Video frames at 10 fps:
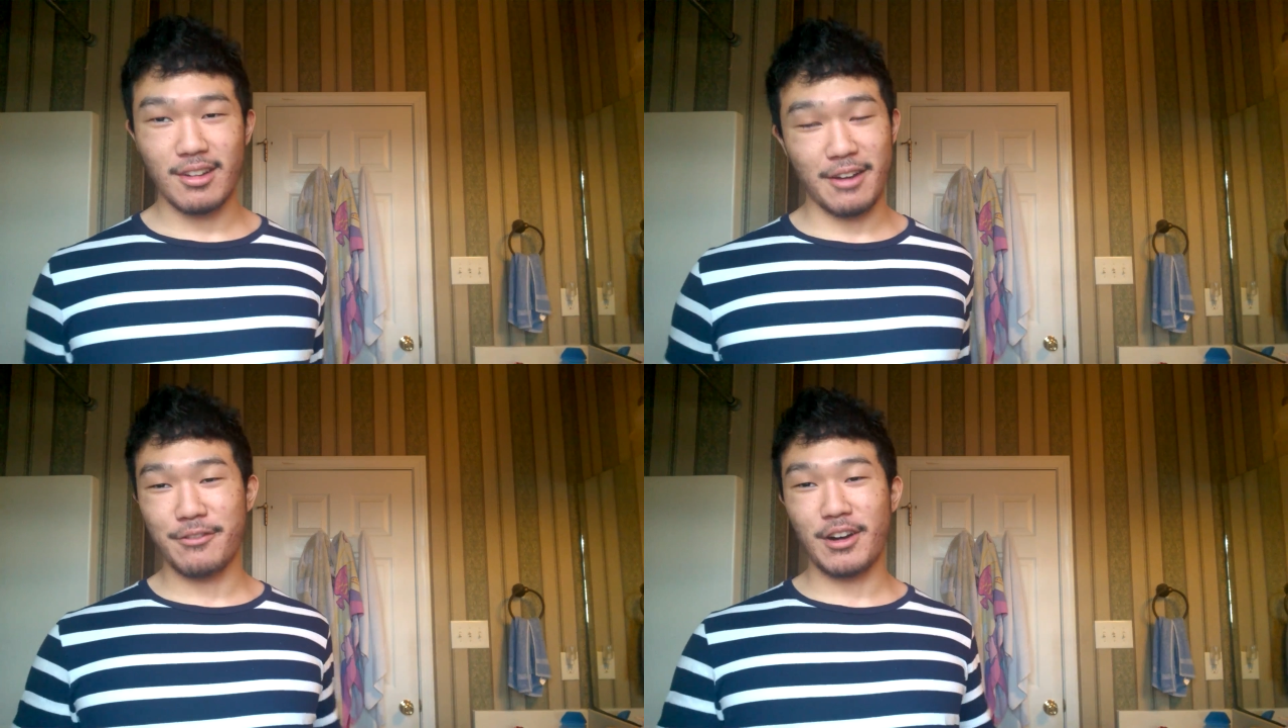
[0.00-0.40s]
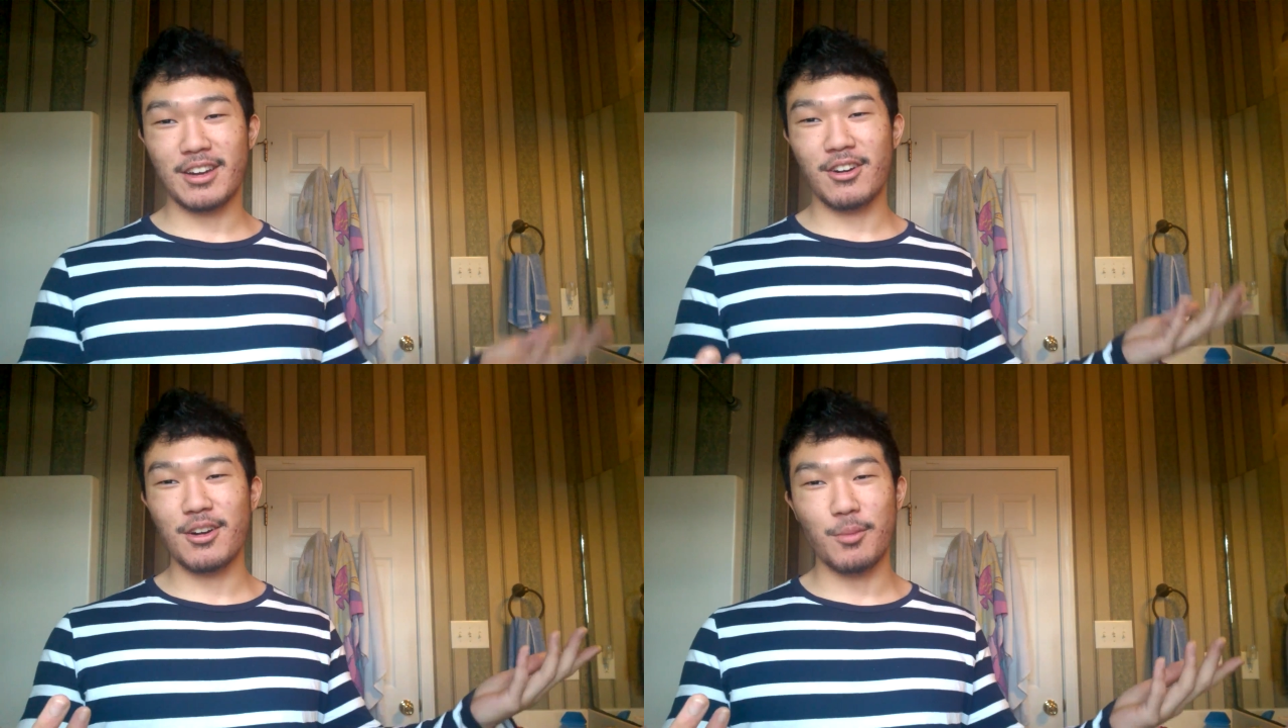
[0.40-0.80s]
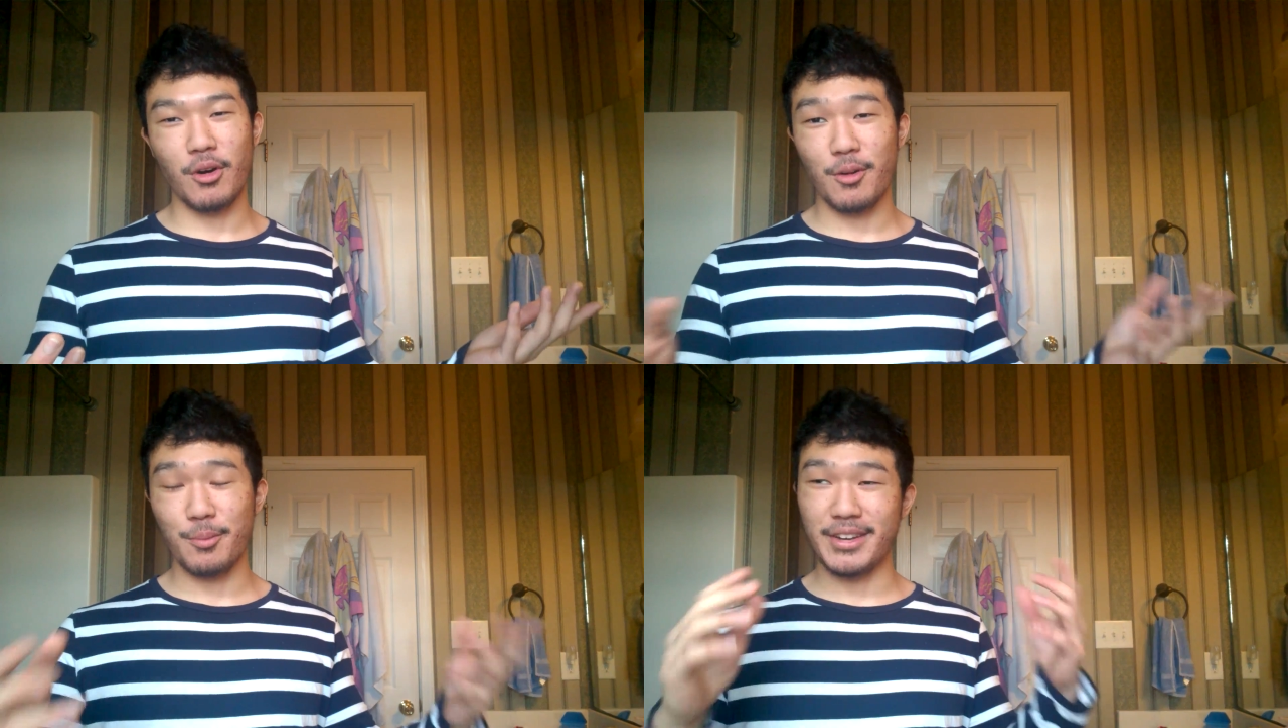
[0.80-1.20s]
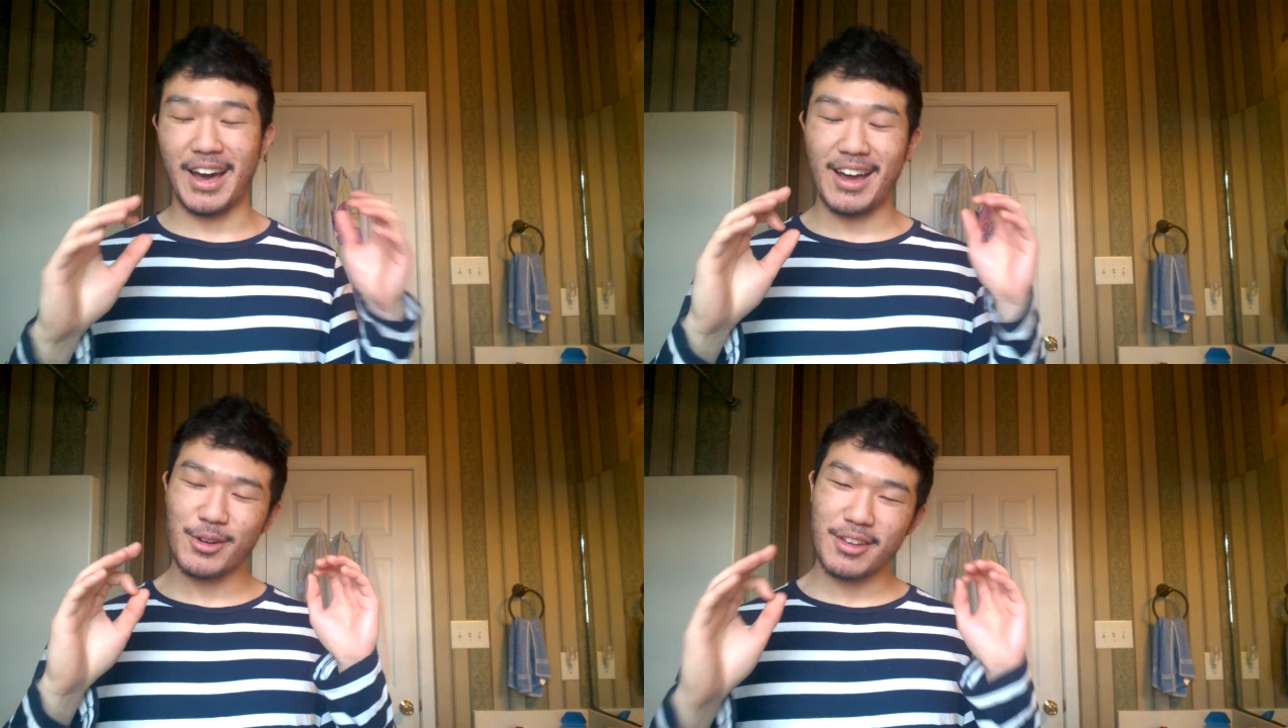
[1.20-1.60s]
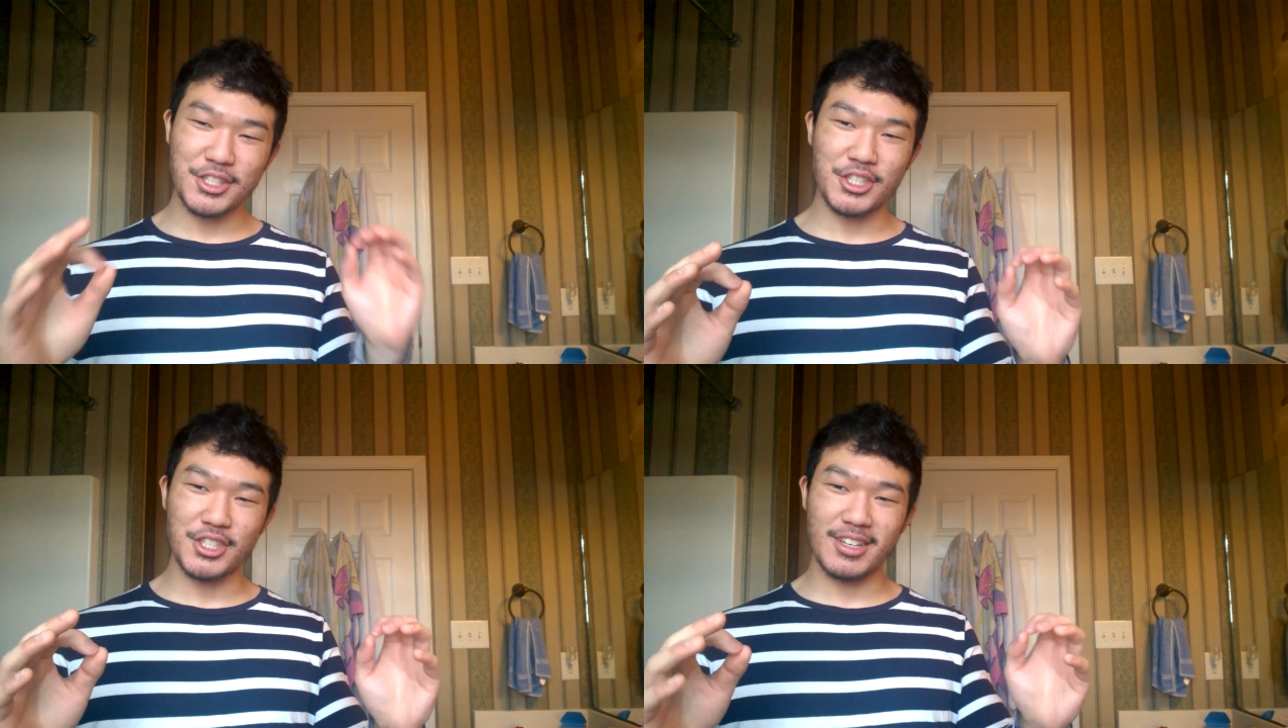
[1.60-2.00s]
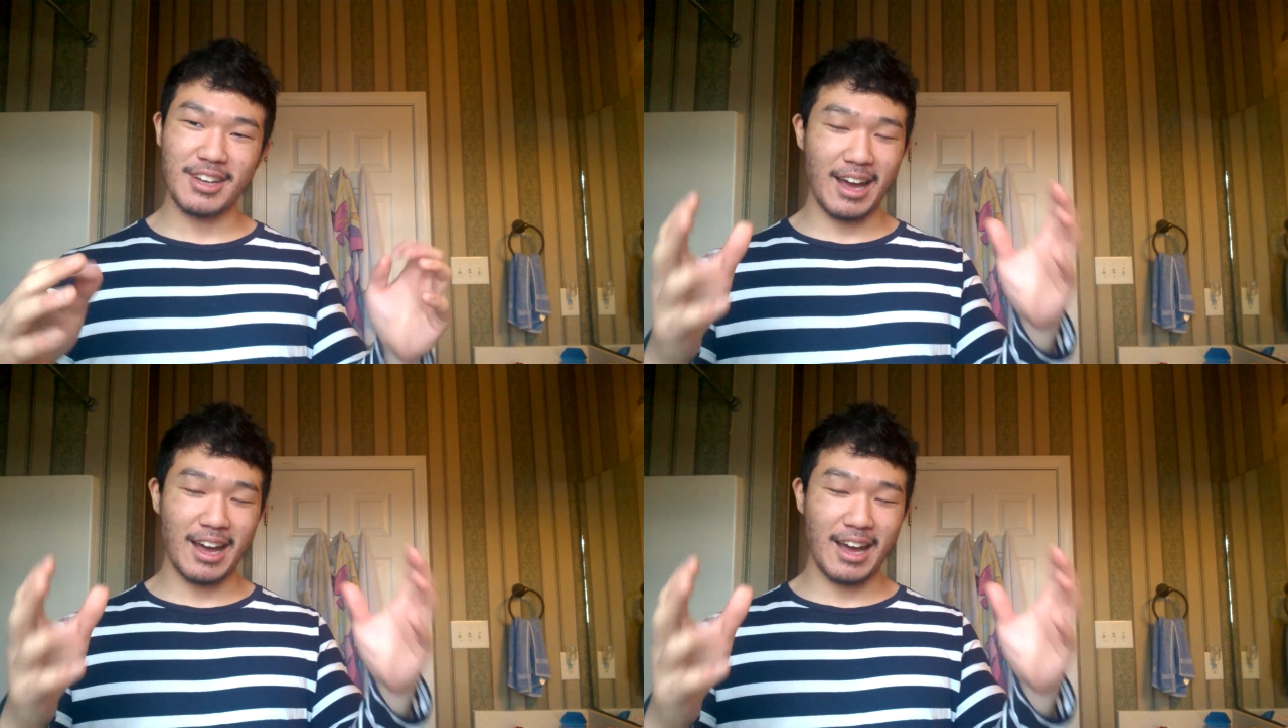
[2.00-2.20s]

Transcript: I fucking heard them all, but I don't give a shit.